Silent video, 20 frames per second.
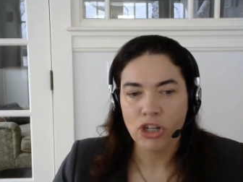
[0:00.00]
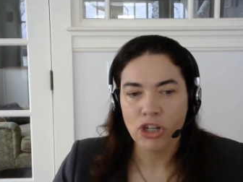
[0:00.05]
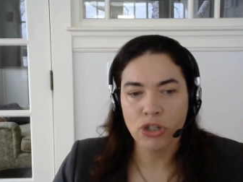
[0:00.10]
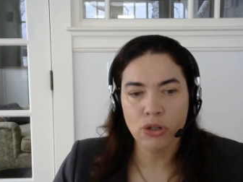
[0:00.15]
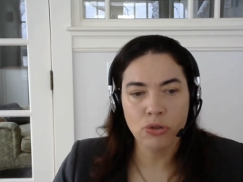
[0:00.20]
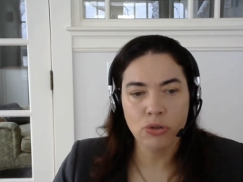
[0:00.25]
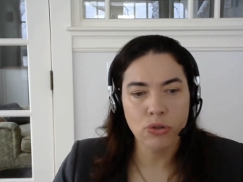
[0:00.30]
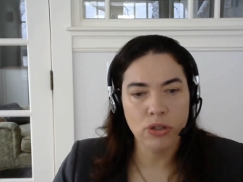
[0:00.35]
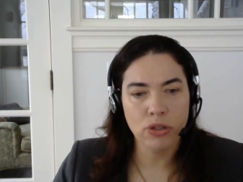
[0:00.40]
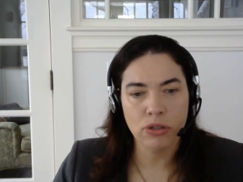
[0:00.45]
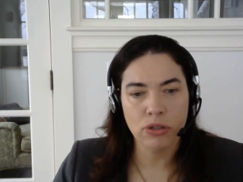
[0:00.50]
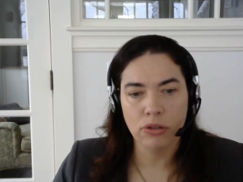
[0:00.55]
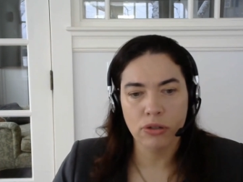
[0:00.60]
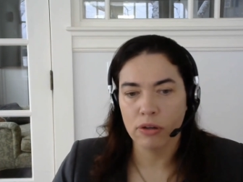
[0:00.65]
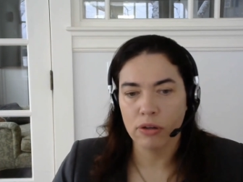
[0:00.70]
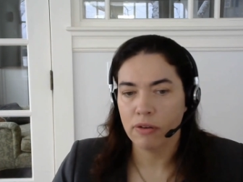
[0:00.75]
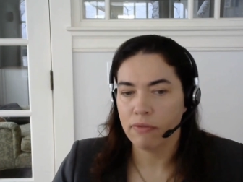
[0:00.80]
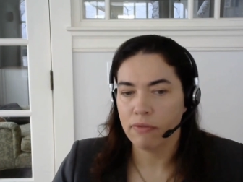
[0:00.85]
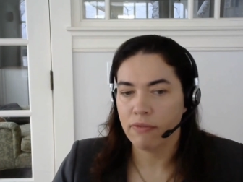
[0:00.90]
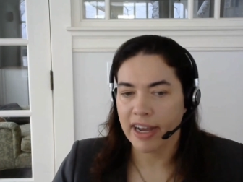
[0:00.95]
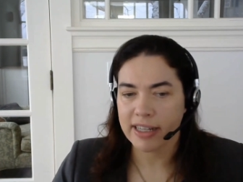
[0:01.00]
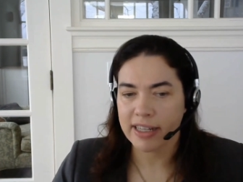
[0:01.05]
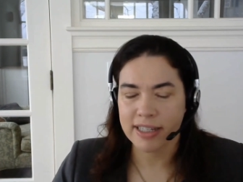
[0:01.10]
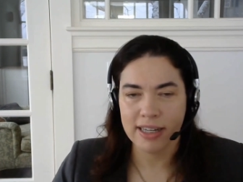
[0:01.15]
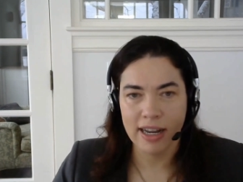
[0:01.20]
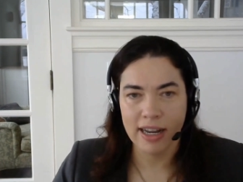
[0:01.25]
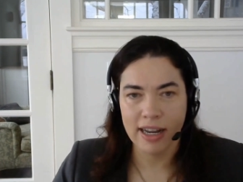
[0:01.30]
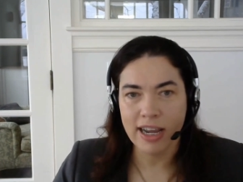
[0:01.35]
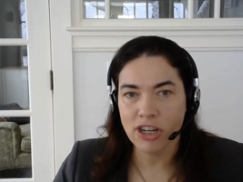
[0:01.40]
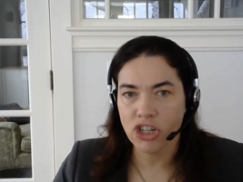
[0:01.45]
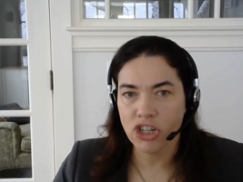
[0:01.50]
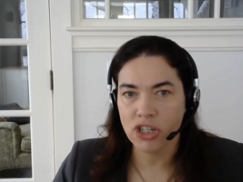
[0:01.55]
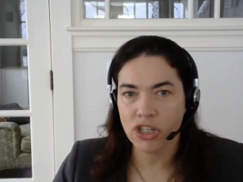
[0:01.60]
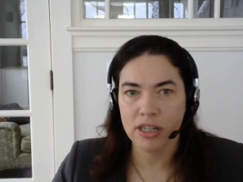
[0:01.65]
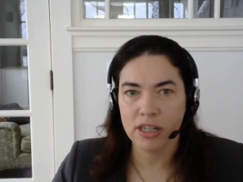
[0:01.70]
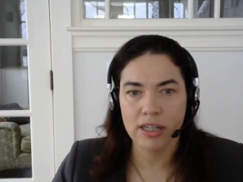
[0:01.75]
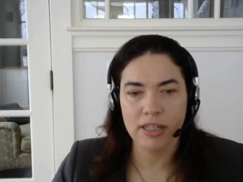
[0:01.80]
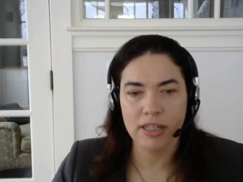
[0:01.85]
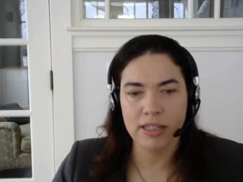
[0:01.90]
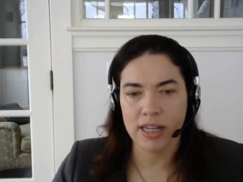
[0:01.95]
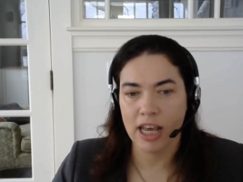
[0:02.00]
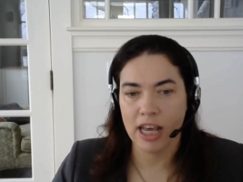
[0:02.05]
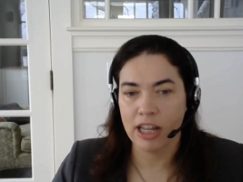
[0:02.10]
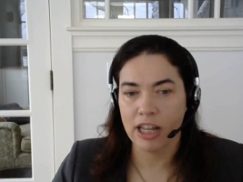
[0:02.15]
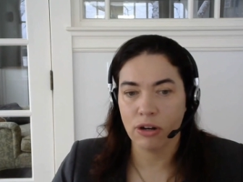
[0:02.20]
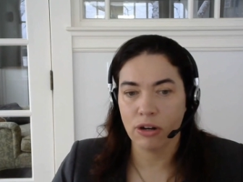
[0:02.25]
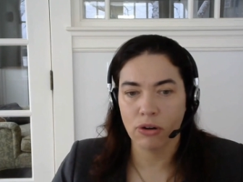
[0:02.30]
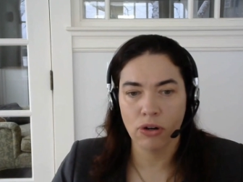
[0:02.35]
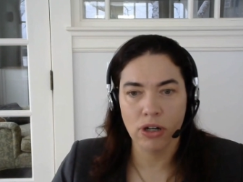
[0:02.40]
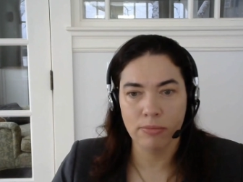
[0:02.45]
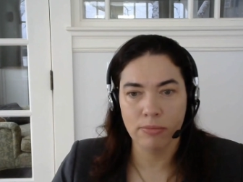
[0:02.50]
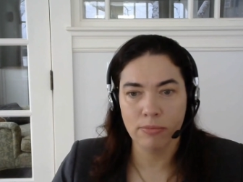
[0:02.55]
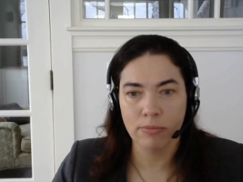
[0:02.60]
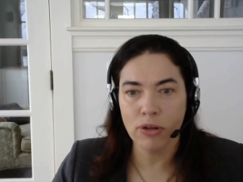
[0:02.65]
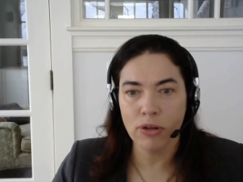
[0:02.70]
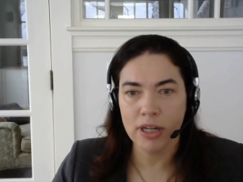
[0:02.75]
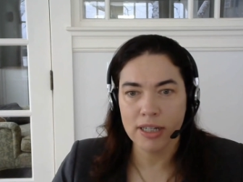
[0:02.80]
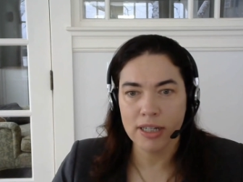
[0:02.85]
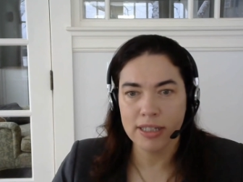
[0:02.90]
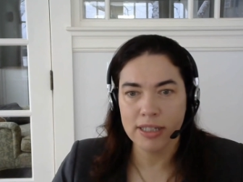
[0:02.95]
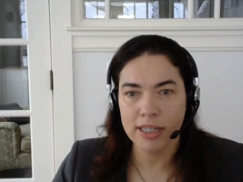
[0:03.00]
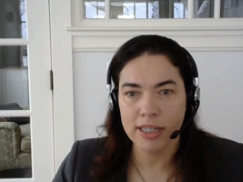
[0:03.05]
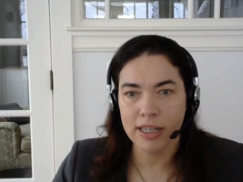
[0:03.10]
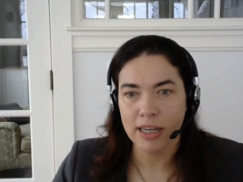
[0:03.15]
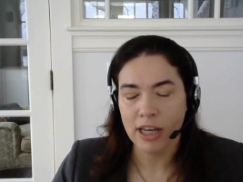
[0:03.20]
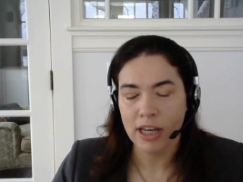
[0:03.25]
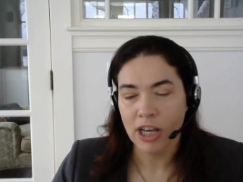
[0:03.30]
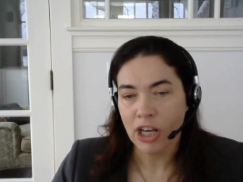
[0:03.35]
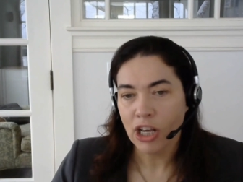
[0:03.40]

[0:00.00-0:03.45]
due to vaccinations and herd immunity.